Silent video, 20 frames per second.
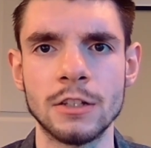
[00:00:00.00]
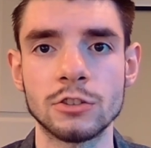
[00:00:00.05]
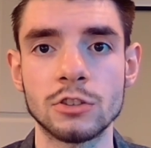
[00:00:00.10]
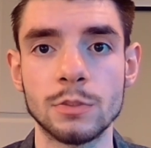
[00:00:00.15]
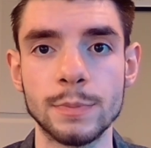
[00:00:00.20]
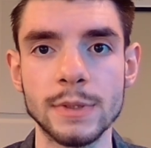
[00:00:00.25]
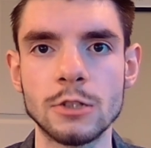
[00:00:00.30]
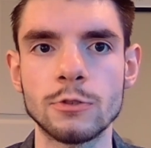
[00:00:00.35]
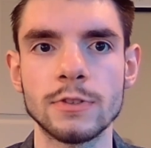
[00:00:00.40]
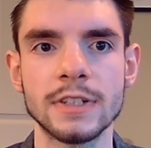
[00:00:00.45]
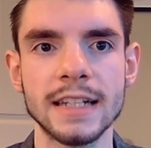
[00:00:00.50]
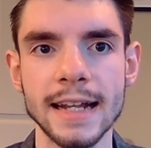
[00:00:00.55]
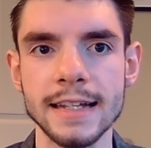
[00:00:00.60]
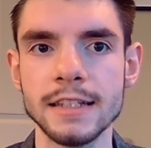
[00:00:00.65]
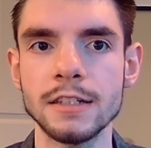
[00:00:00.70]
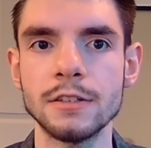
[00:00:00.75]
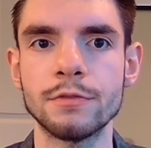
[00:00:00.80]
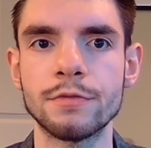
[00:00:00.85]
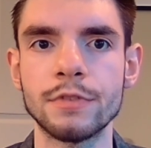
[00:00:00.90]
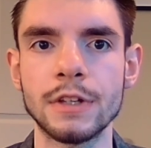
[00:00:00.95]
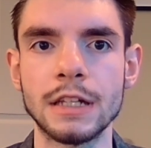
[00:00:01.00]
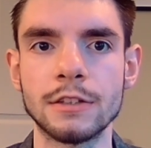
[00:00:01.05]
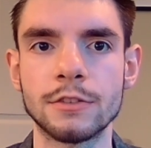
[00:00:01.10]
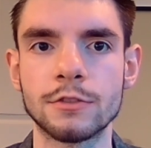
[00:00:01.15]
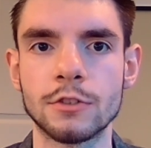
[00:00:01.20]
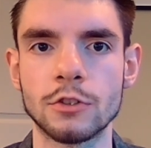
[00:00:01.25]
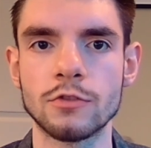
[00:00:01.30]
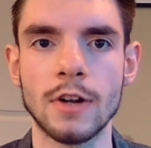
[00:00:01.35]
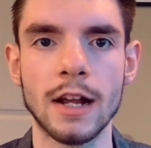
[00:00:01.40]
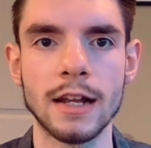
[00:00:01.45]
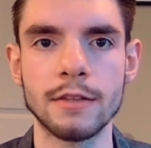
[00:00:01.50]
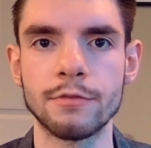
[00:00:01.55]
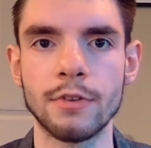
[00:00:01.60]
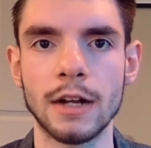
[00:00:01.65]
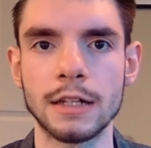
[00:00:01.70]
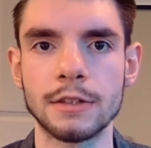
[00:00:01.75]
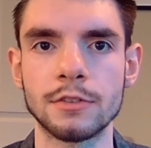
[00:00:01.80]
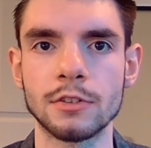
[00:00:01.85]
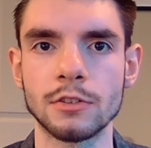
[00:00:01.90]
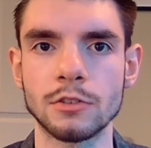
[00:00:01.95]
To be creative is to try and
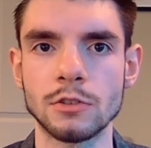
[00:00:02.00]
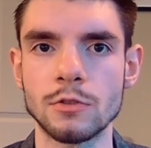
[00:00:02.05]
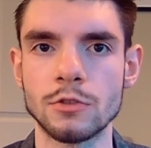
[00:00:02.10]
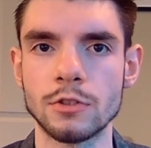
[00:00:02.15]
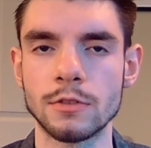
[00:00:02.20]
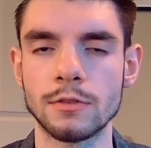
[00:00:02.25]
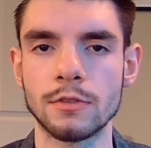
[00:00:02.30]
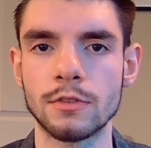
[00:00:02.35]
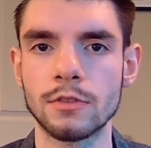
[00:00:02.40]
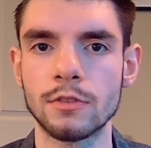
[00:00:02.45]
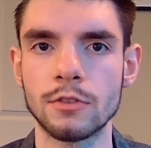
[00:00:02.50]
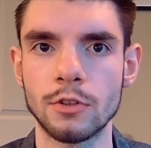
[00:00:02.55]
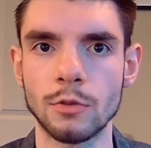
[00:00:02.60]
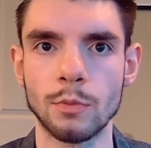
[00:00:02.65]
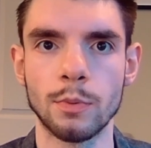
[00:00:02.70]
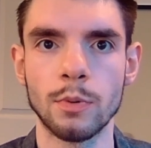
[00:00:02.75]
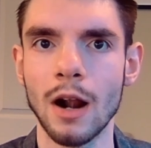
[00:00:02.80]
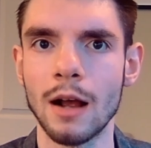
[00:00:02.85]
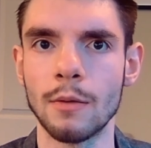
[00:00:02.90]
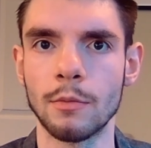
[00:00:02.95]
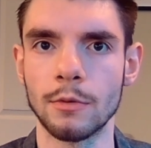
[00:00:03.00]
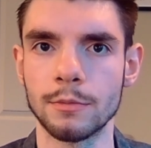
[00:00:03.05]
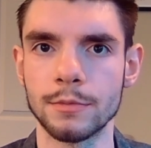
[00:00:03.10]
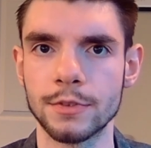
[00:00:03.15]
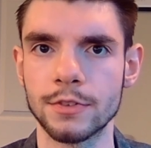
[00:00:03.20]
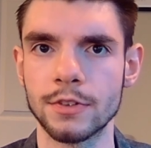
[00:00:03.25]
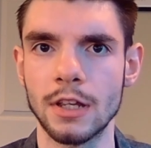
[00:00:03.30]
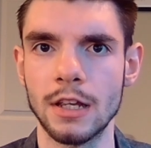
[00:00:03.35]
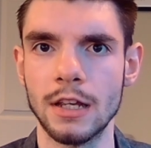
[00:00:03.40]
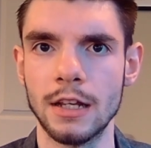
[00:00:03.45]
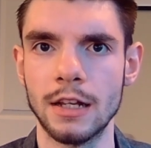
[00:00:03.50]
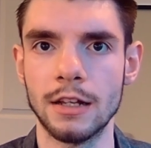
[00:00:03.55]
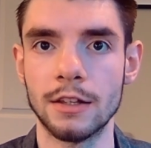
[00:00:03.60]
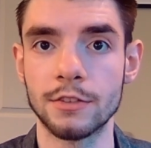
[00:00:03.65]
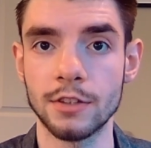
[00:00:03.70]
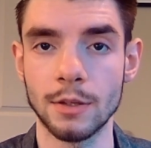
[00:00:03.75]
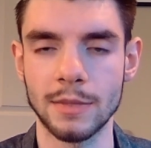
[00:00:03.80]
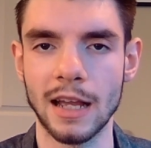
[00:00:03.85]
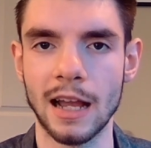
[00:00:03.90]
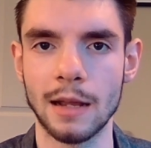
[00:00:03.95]
find solutions to problems,
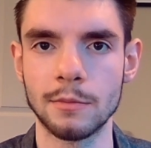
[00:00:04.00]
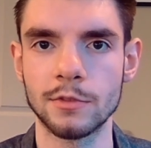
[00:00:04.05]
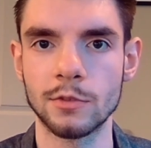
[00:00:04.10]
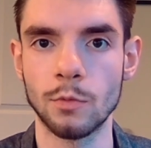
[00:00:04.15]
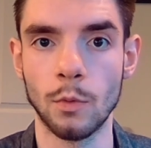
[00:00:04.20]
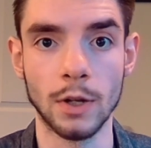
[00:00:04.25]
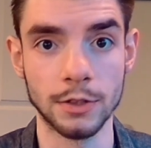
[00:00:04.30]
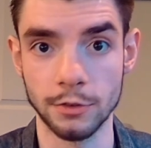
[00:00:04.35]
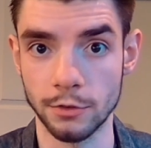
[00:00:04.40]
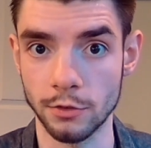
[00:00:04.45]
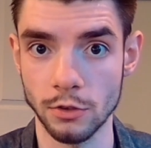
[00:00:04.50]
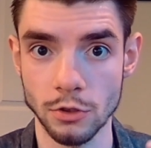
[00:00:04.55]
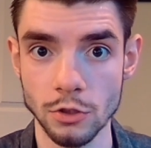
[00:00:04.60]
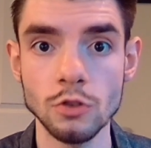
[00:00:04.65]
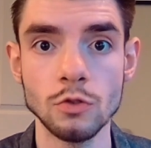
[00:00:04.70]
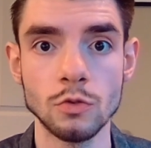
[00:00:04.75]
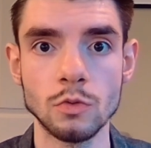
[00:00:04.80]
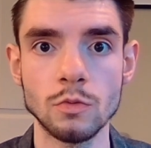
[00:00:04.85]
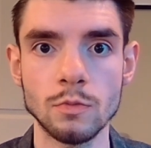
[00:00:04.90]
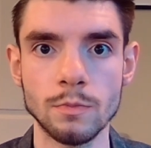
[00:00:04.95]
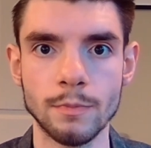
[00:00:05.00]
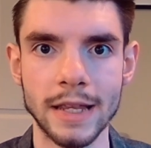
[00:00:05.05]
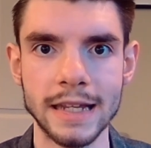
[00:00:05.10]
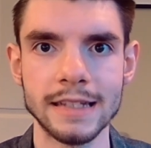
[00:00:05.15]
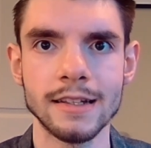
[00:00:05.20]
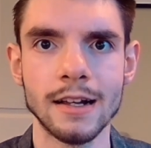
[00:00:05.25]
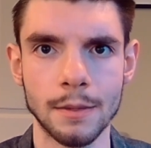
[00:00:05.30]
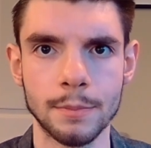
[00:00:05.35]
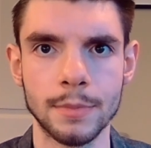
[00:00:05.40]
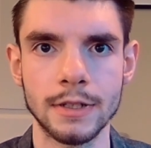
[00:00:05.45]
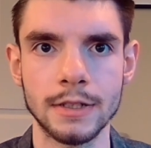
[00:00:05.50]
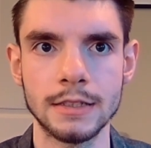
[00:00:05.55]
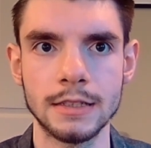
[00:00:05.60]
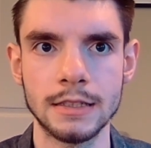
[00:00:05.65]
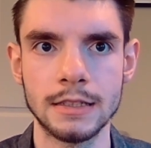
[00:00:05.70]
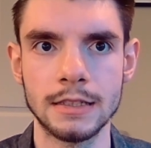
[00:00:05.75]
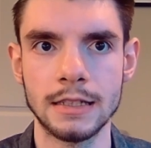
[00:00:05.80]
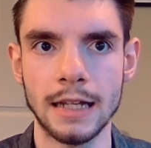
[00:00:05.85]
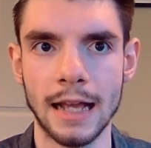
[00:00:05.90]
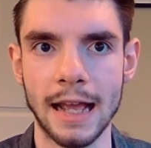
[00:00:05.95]
sometimes ones you made up,
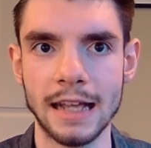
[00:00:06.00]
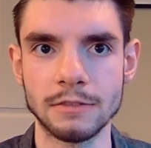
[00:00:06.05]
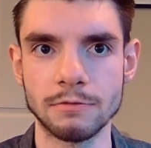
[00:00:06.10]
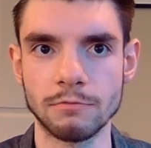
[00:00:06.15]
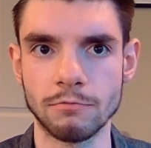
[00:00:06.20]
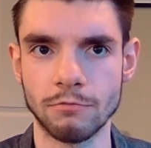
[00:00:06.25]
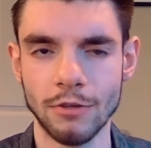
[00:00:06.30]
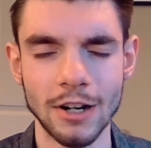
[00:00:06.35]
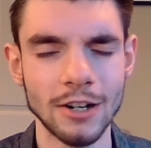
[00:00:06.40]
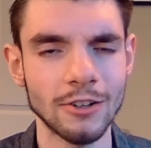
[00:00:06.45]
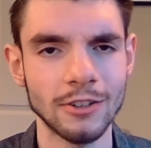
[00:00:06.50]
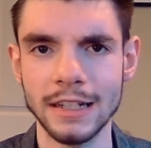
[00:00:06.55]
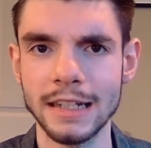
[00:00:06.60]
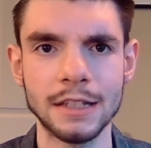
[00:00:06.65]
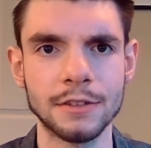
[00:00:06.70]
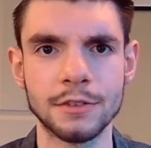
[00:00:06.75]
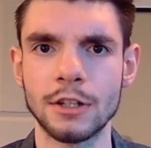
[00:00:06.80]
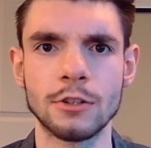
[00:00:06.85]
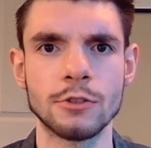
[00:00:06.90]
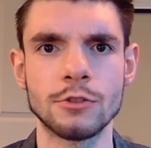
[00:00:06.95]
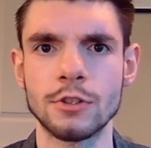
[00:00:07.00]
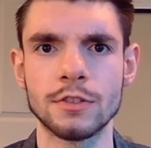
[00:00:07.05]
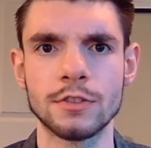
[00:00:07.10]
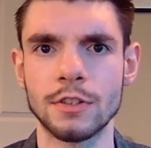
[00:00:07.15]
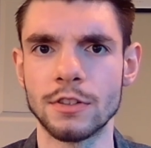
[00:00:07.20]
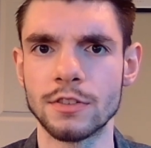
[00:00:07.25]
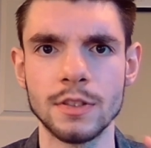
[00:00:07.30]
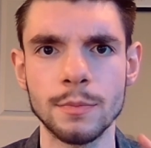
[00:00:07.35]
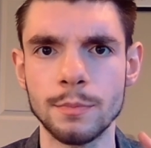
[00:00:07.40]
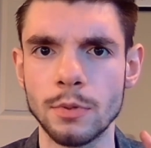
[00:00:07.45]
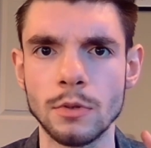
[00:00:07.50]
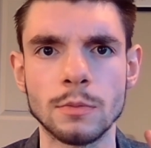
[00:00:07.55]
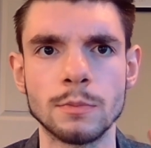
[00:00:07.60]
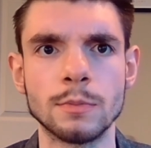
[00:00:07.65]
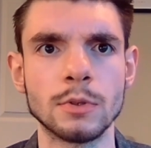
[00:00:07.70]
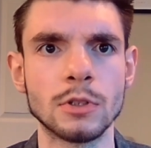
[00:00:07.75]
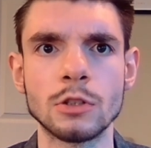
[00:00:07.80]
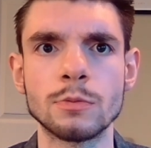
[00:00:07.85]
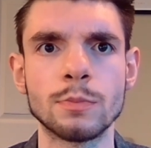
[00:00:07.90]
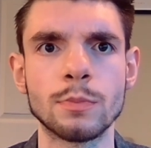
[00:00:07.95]
and rarely is there just a simple
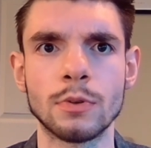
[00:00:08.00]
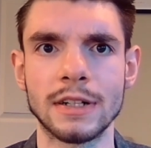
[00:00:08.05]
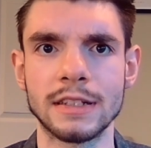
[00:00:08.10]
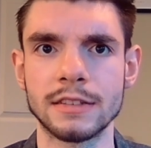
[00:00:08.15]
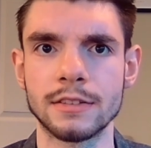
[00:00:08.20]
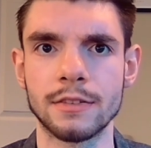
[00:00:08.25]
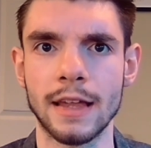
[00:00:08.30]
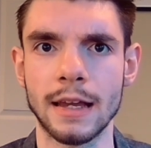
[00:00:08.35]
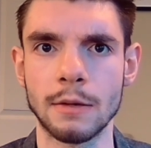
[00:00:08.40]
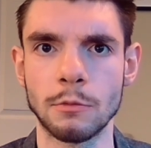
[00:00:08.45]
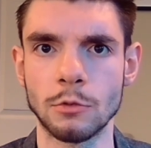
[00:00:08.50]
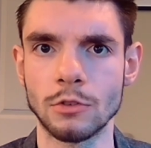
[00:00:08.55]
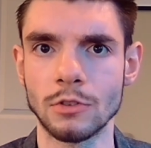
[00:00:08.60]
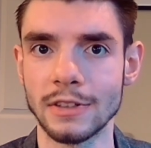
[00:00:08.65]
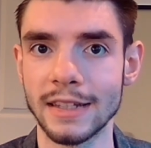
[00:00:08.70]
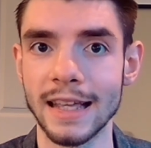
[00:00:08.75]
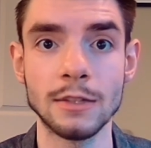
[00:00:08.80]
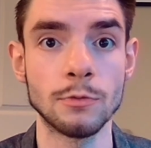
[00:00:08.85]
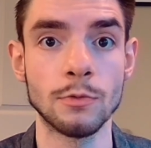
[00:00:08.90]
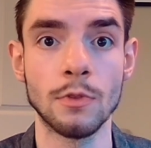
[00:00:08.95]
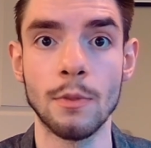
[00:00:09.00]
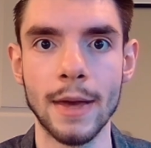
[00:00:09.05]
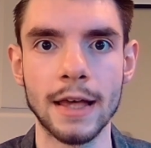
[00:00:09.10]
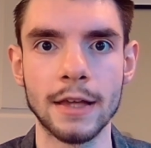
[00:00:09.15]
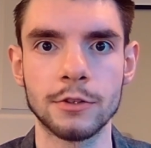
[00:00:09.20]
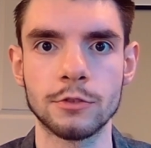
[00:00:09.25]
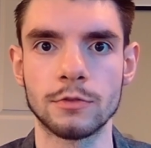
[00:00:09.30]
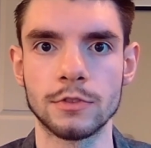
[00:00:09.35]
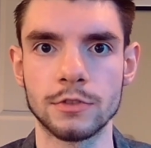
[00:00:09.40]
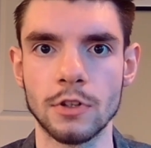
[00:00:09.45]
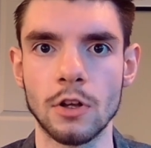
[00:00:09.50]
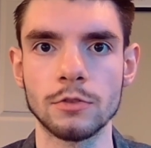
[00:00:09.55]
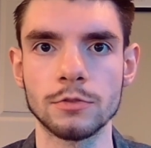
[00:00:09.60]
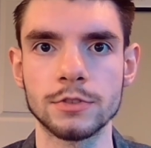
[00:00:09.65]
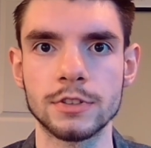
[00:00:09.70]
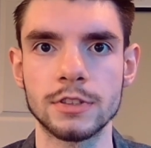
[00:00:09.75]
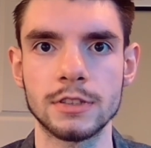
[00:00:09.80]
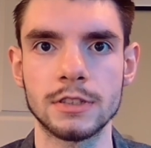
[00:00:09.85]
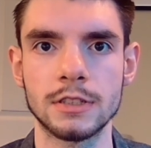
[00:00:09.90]
blueprint that will get you the best result.